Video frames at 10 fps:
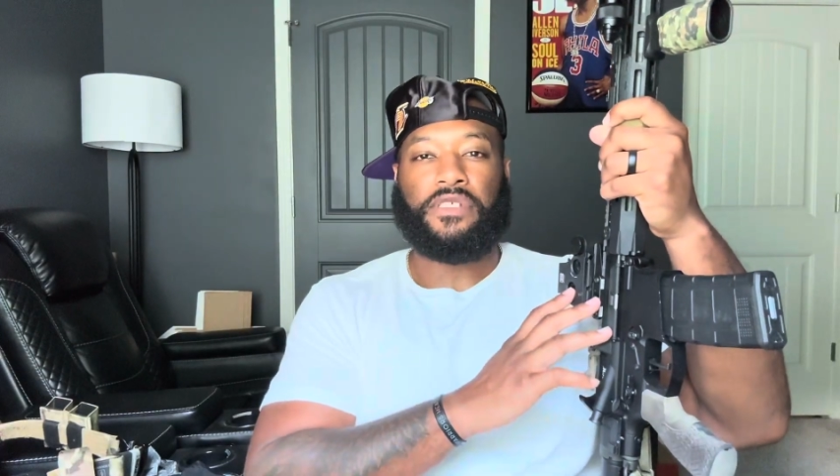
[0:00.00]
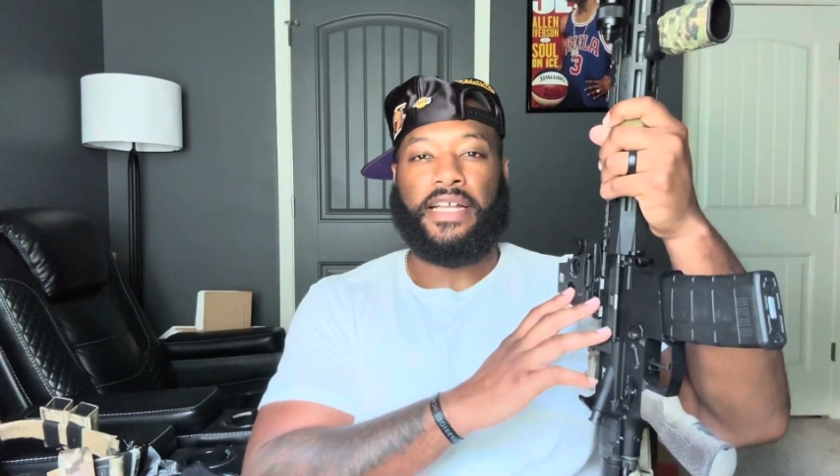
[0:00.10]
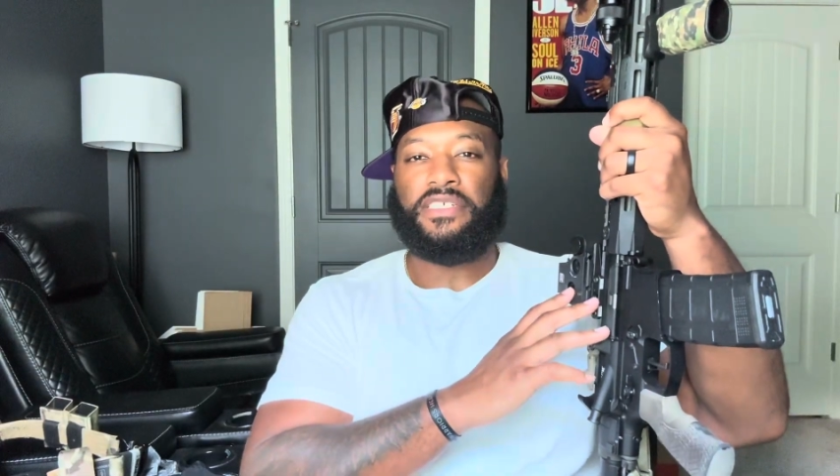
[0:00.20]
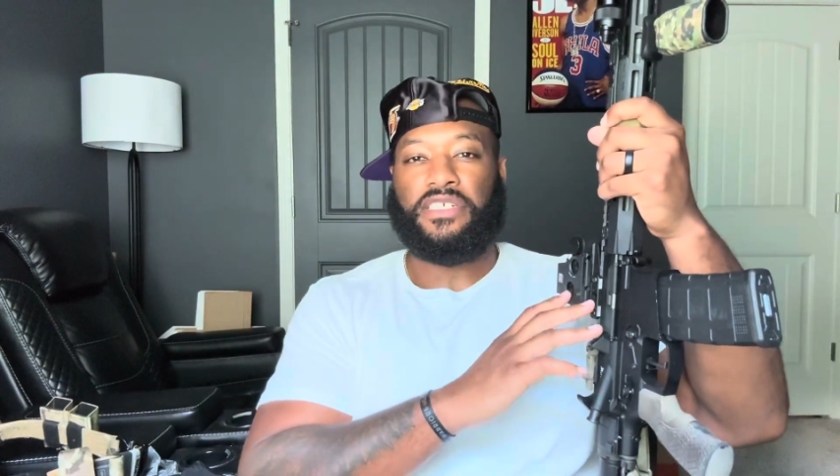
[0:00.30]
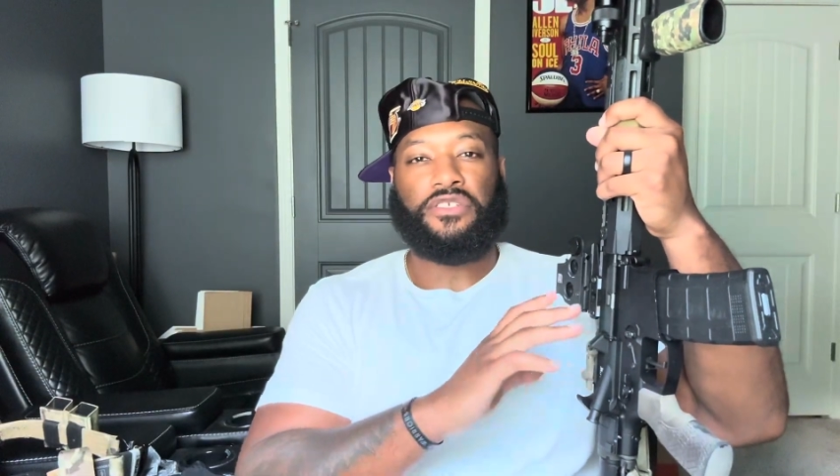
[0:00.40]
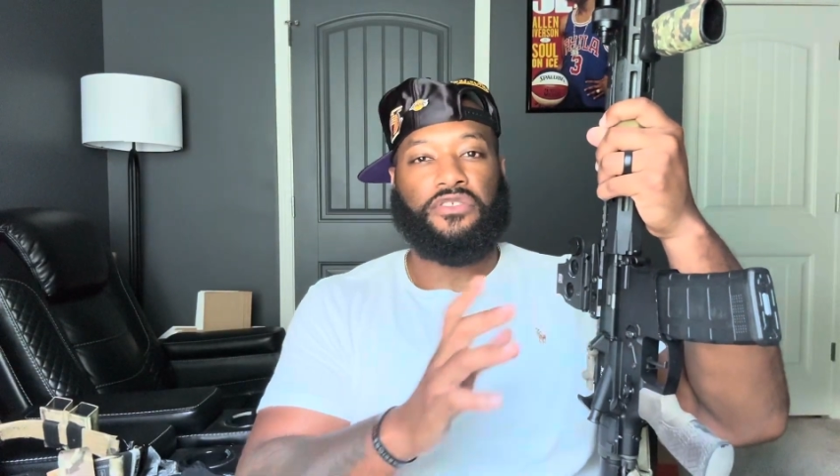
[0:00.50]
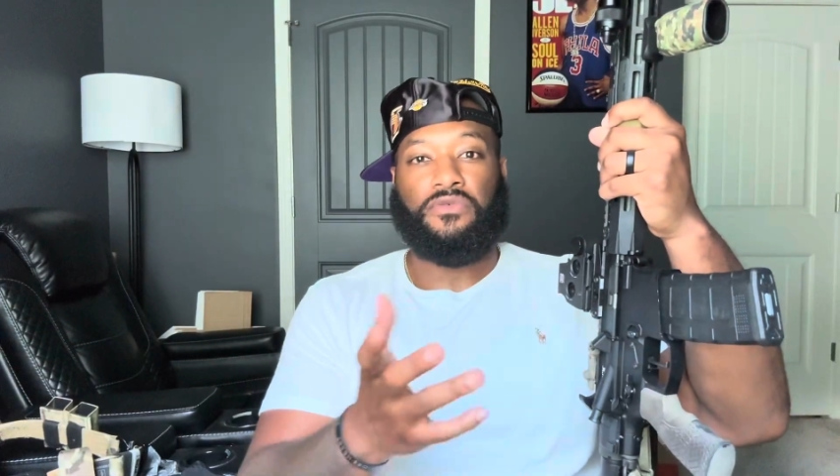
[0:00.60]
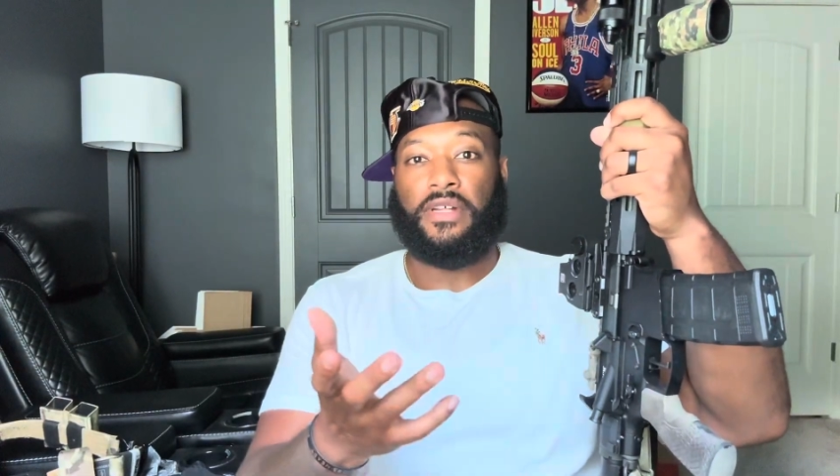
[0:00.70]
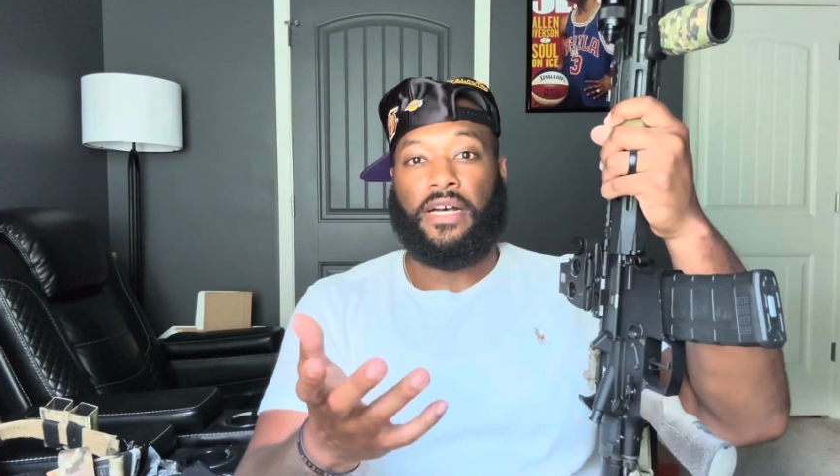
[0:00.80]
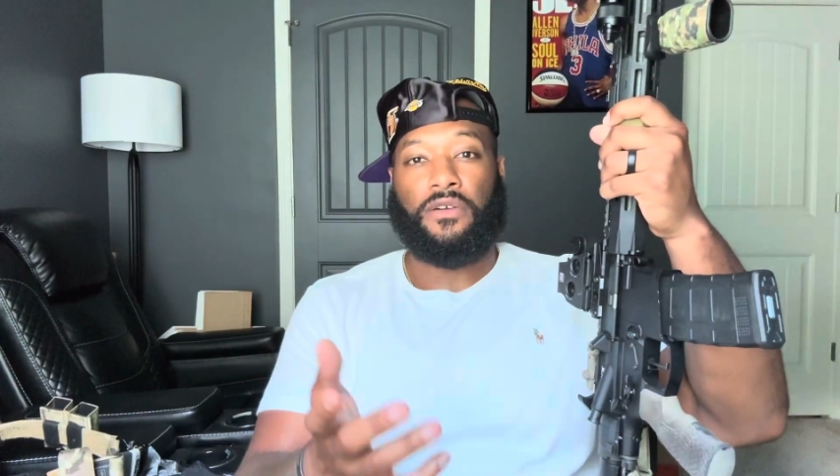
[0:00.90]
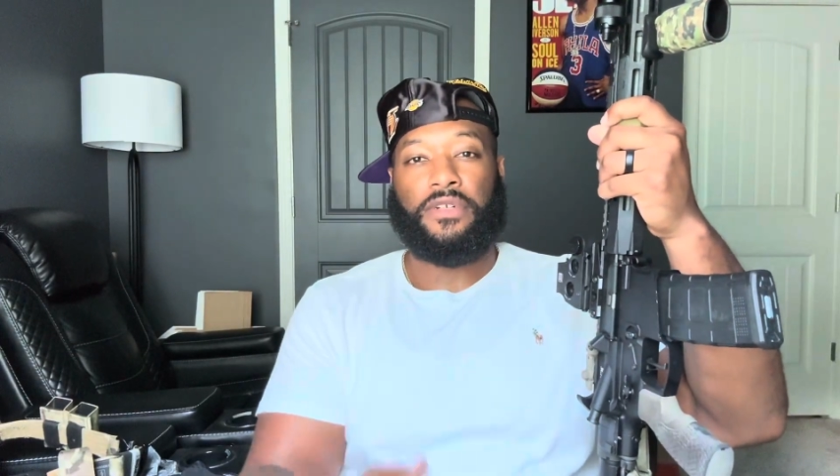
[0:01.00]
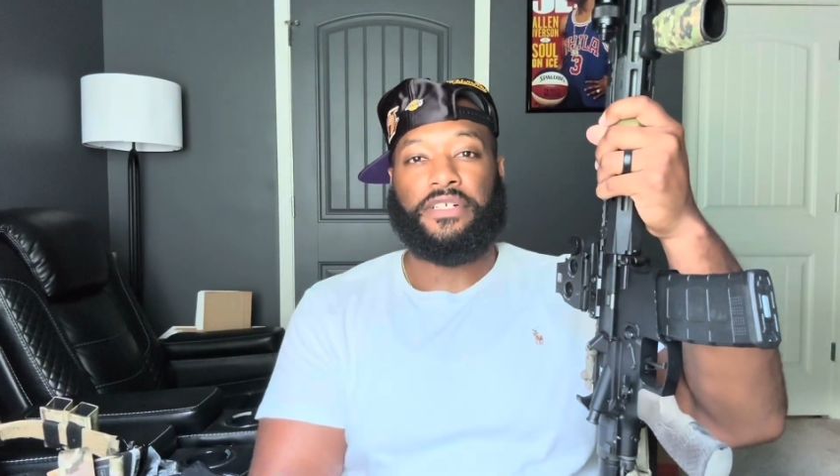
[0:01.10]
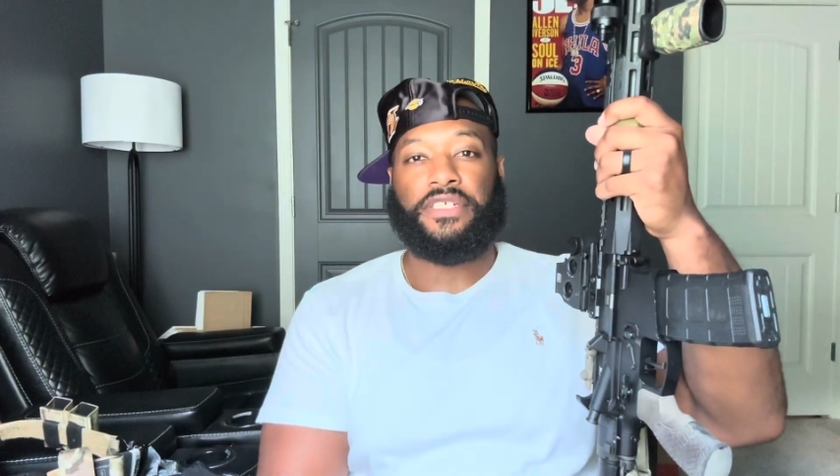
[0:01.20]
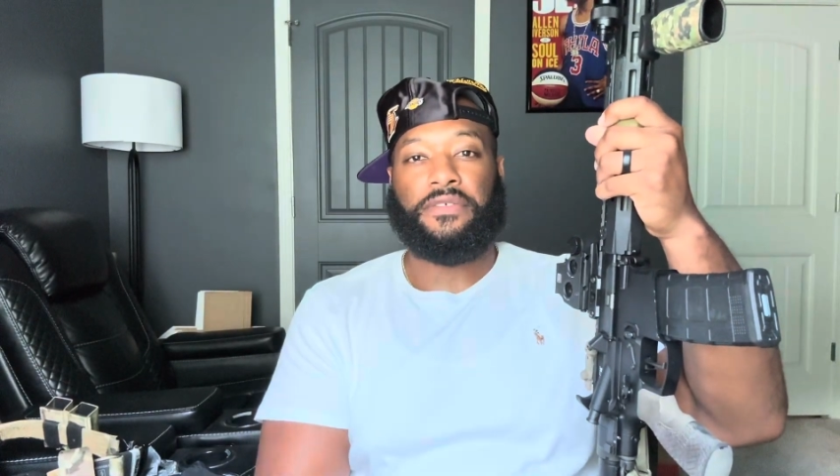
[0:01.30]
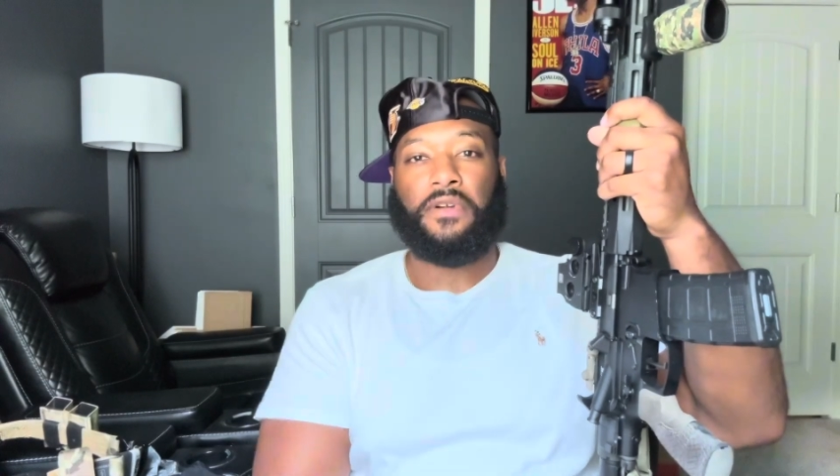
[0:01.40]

they just do not hold their zero.